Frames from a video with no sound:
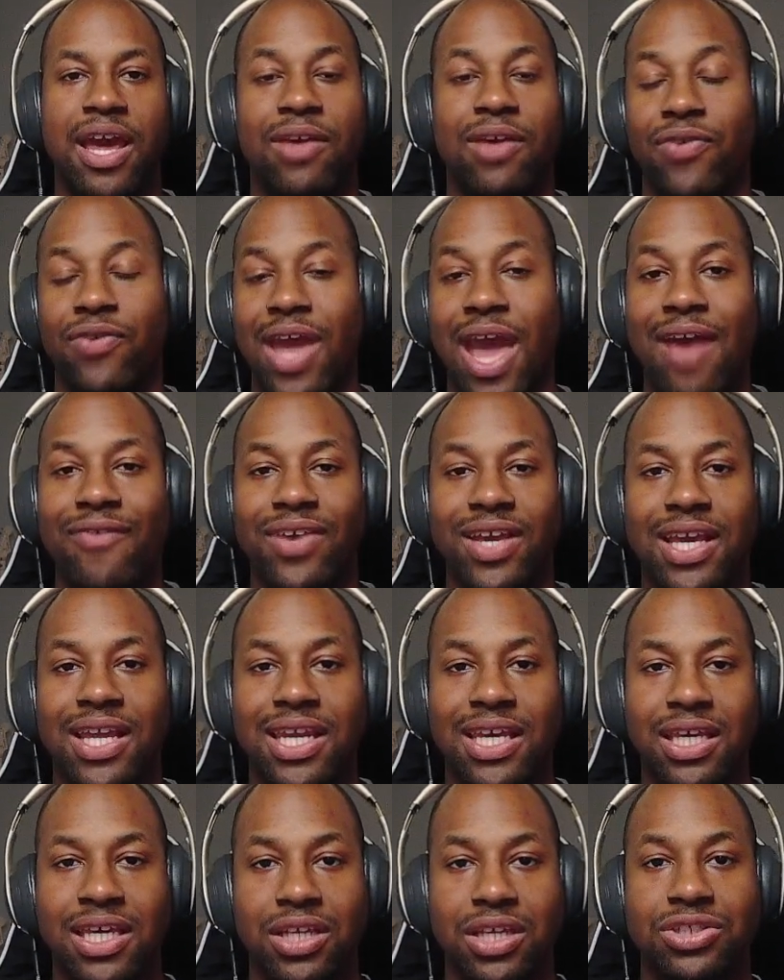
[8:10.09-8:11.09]
If you're having
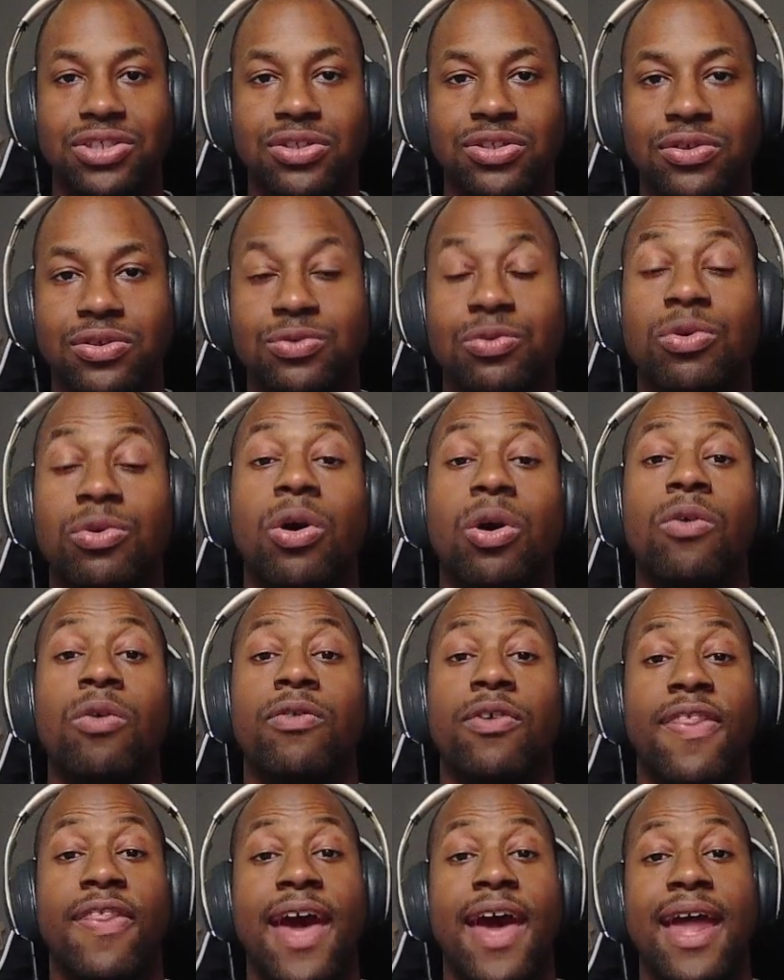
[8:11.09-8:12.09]
any issues, we'll go over
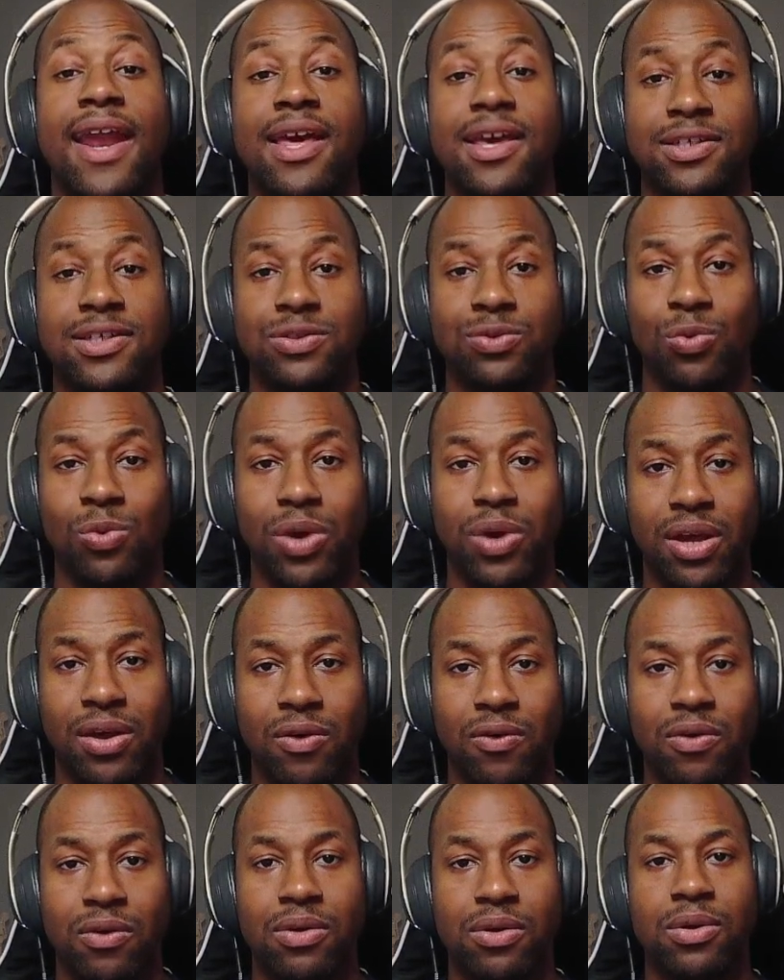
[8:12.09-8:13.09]
that as
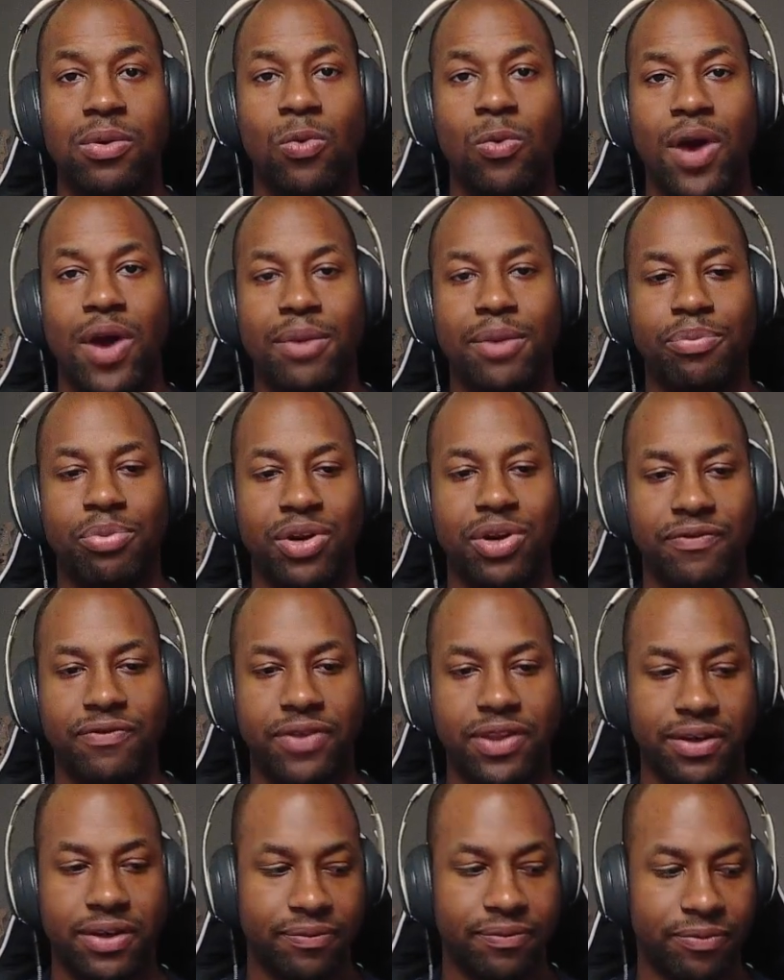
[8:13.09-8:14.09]
well quite
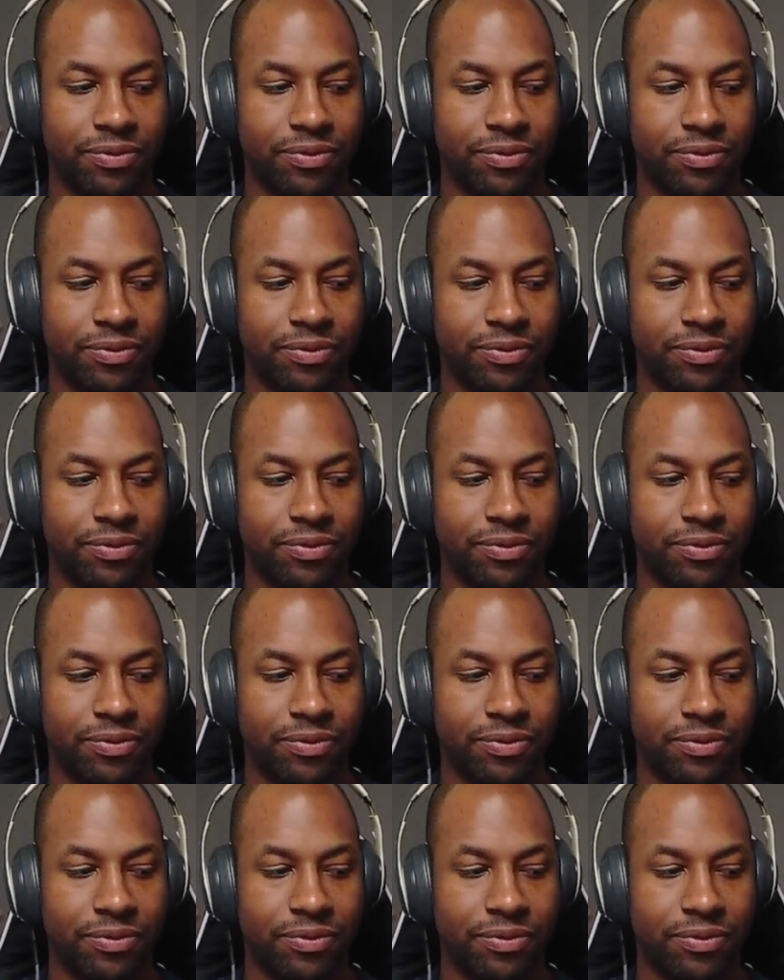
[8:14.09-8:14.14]
briefly.